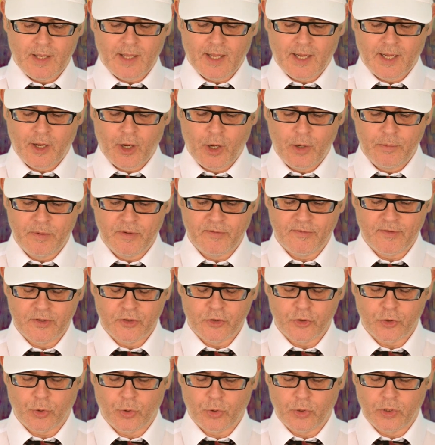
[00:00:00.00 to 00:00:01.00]
I hope you've
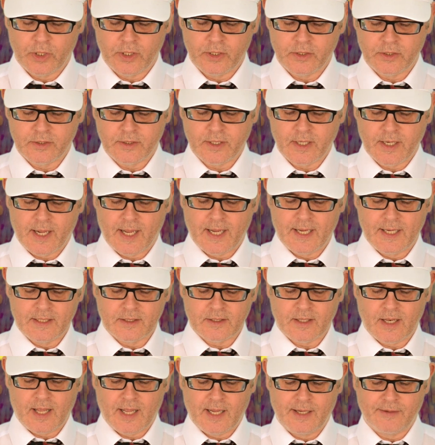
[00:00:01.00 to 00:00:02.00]
enjoyed today's
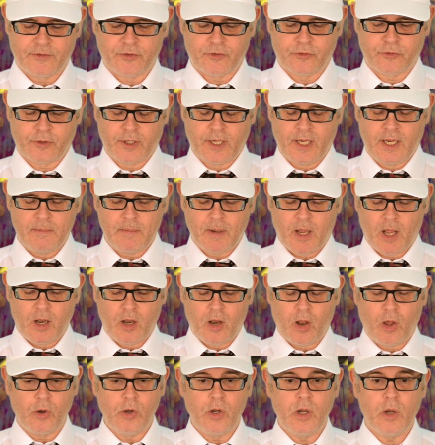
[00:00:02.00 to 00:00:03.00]
live stream. A
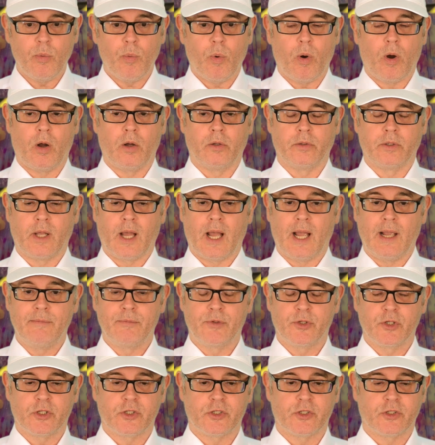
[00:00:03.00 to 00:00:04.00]
long one. I'm
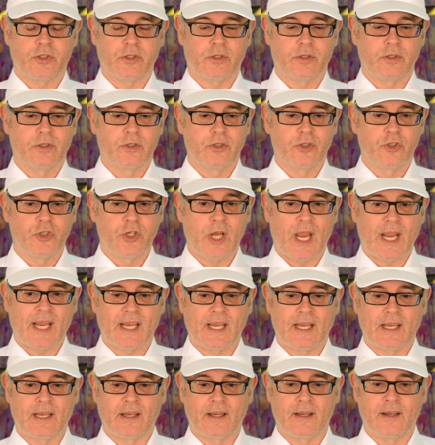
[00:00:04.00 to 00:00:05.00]
just
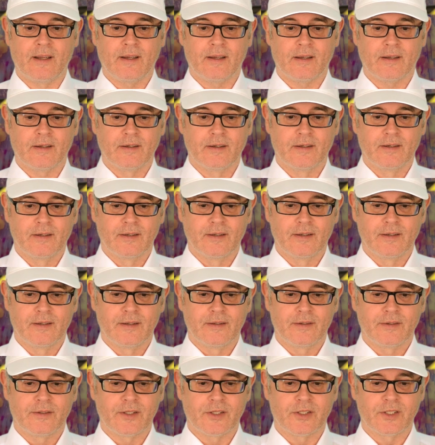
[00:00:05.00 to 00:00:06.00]
checking
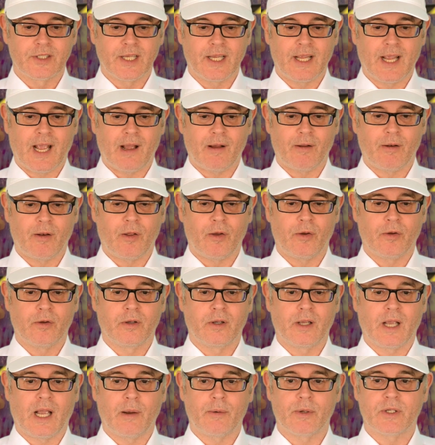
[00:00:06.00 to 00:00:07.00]
to see how
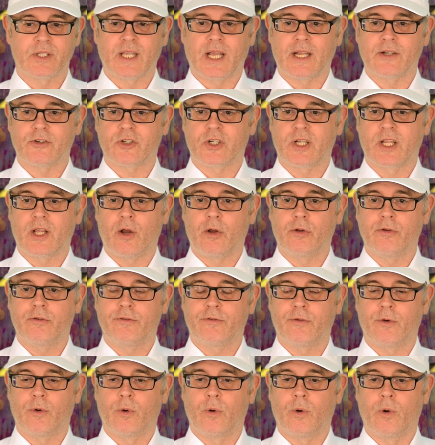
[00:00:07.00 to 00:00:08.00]
long I was actually on
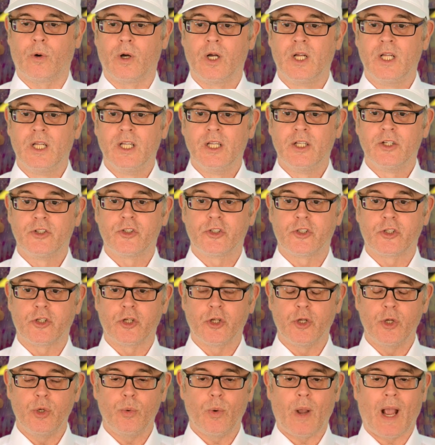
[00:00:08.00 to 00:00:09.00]
for.
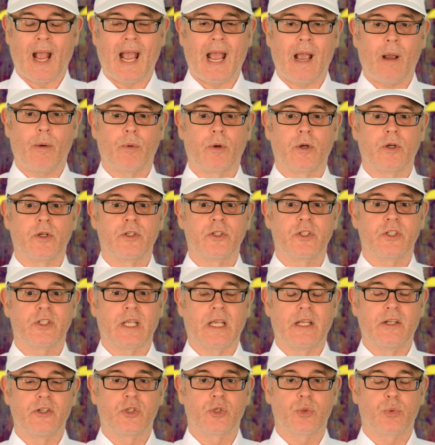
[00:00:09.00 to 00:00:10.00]
2 hours
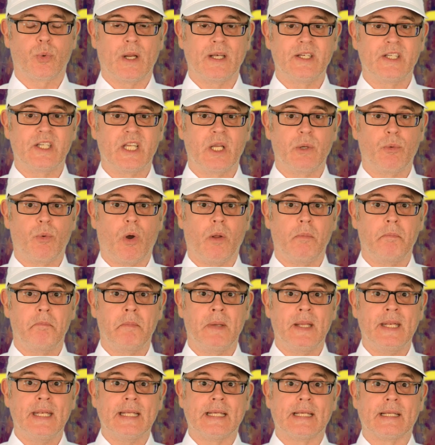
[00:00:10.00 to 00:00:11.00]
and 21
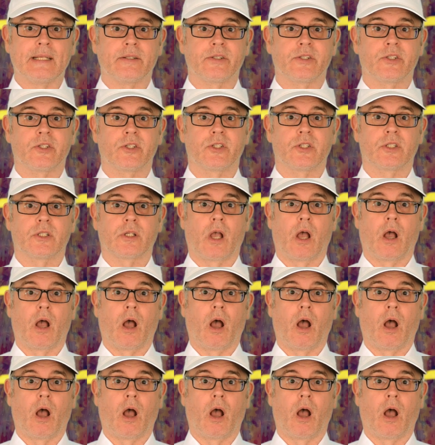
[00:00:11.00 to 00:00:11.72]
minutes.